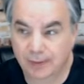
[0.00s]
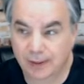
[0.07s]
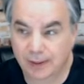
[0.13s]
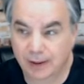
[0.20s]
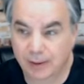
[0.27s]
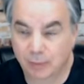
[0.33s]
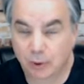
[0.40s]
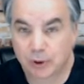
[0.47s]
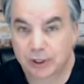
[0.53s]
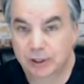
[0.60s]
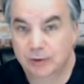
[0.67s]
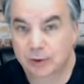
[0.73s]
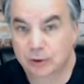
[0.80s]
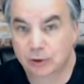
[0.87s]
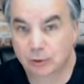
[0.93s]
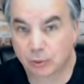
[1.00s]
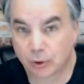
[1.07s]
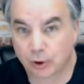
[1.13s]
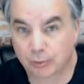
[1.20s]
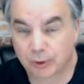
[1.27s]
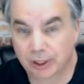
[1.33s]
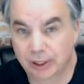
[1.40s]
a more difficult
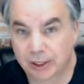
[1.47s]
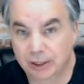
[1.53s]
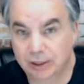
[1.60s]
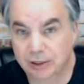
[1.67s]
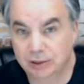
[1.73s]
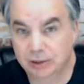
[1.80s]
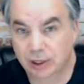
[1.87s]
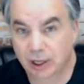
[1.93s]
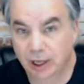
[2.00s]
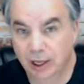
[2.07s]
word because